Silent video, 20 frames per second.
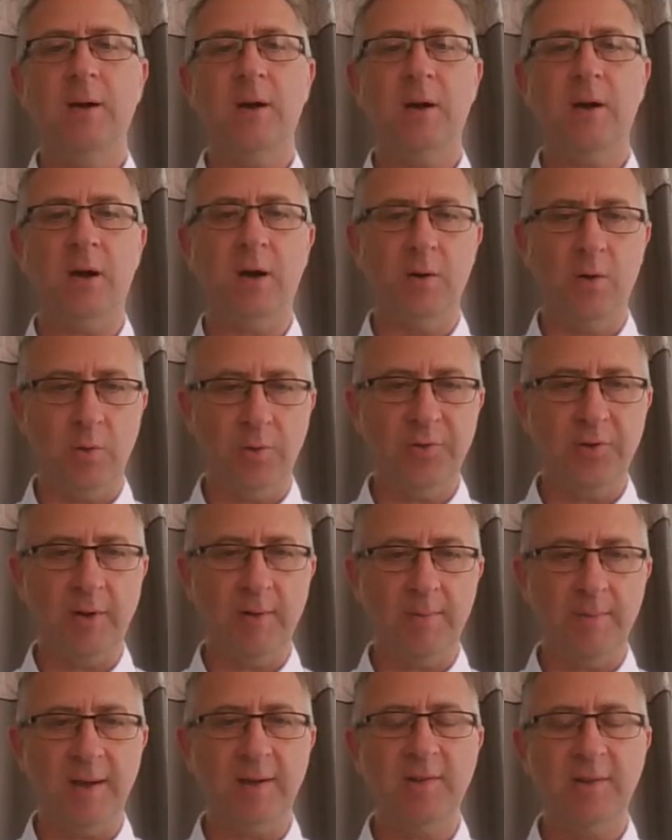I'd
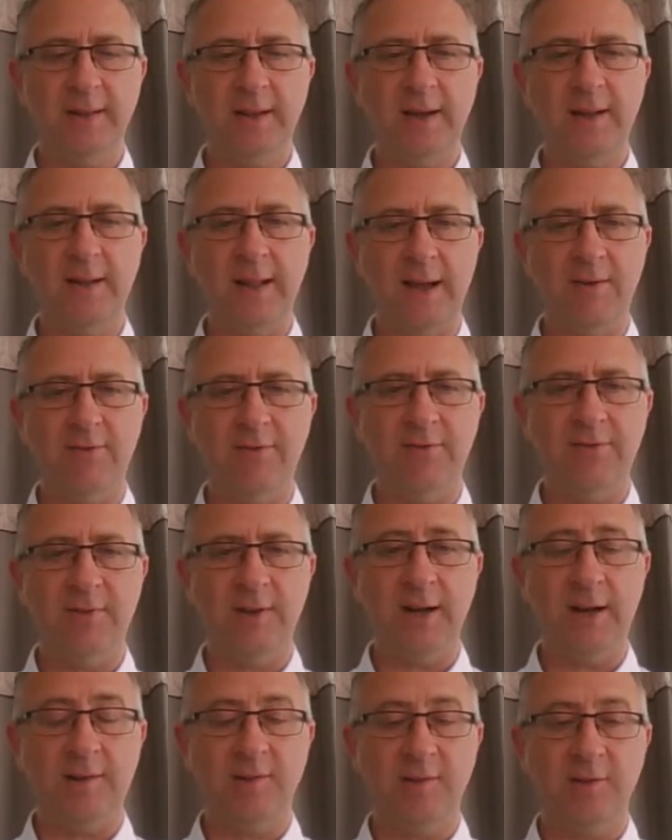also imagine they'll have
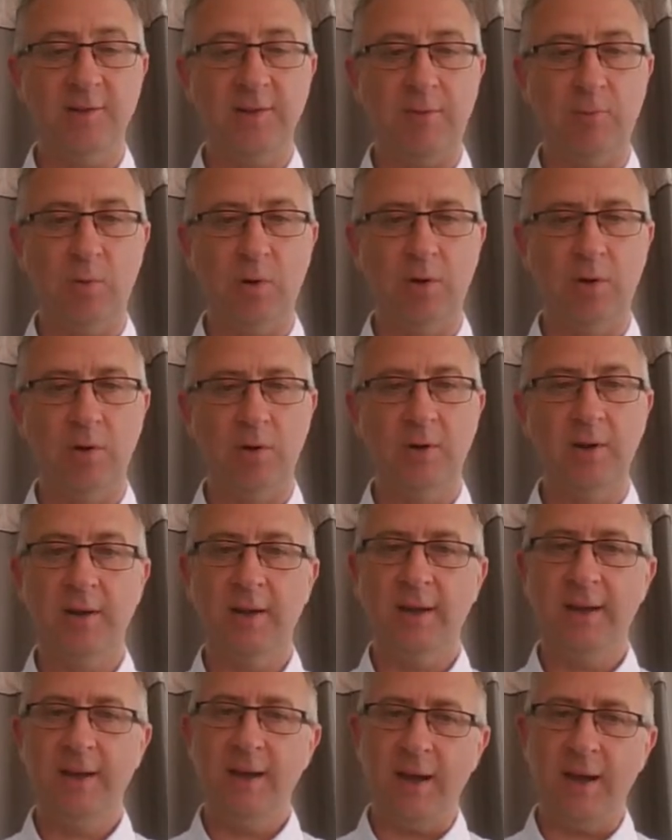connections have one look
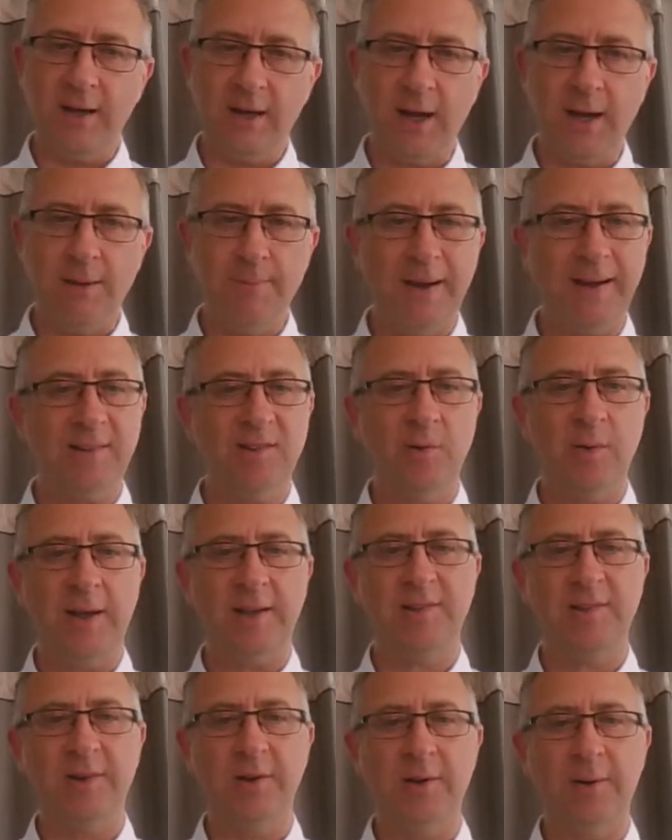at going back to
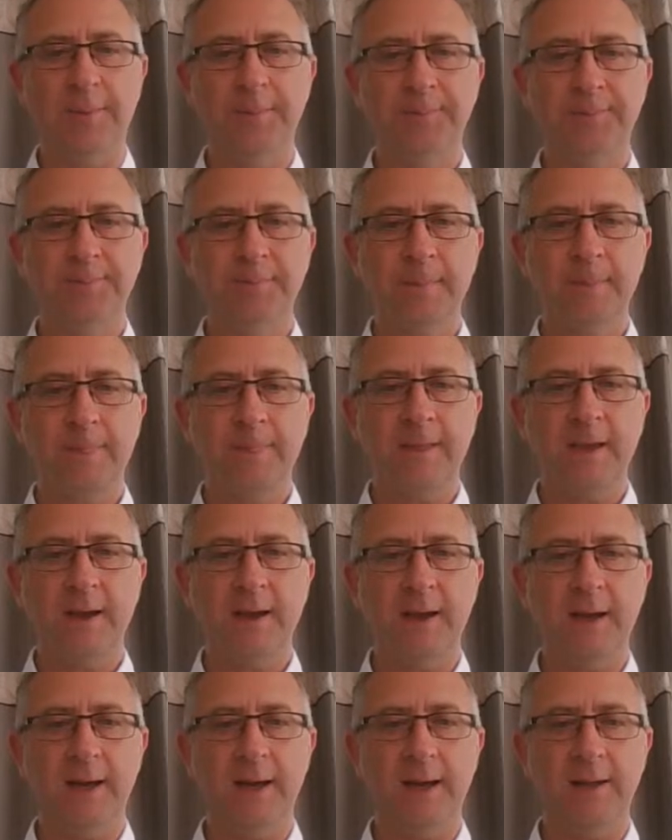Ascot
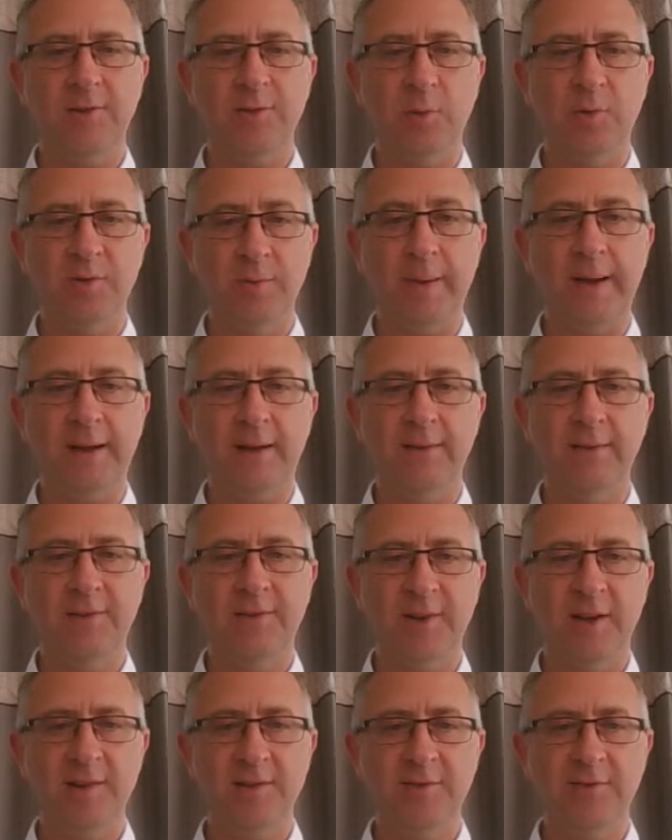towards the back of the
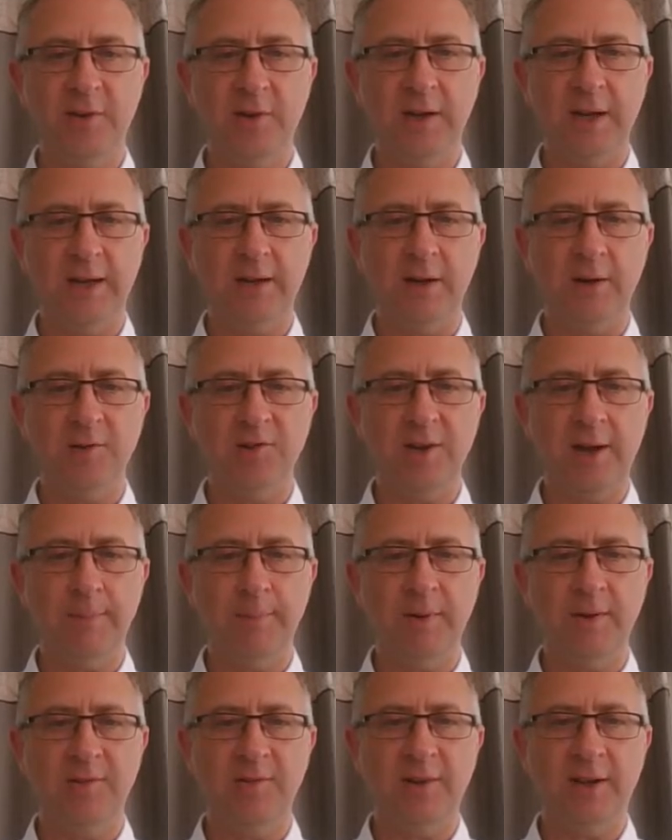season for Kidco
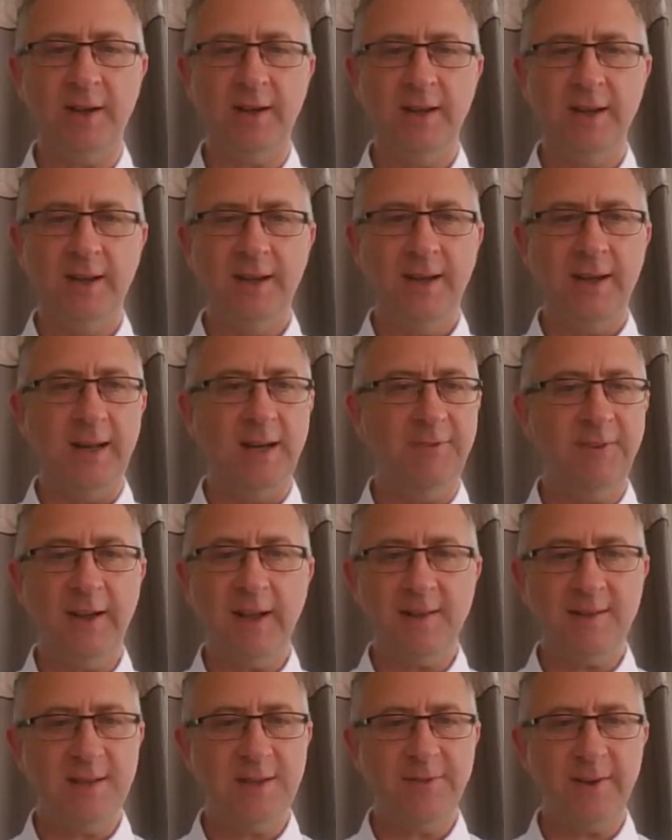Champions Day. And if he
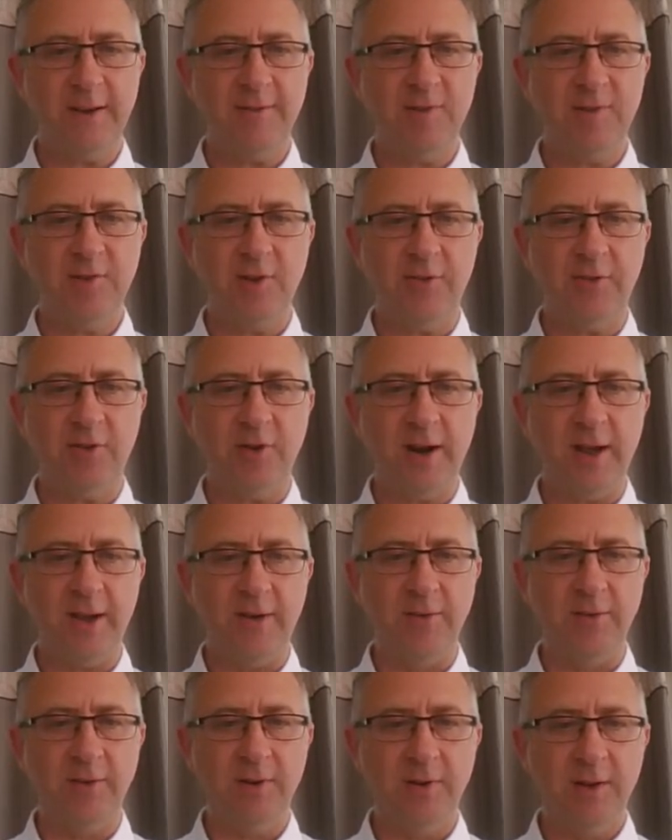gets his favourite soft
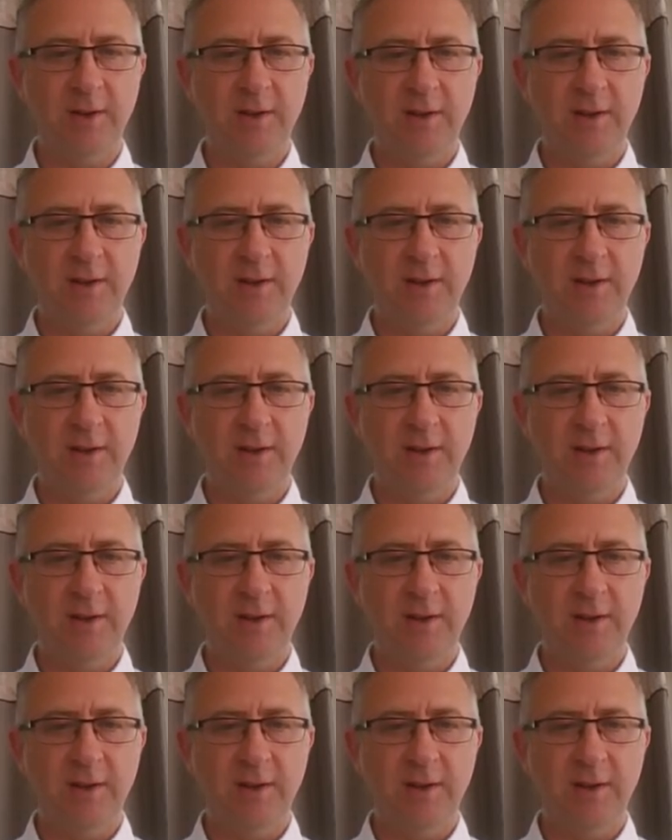ground,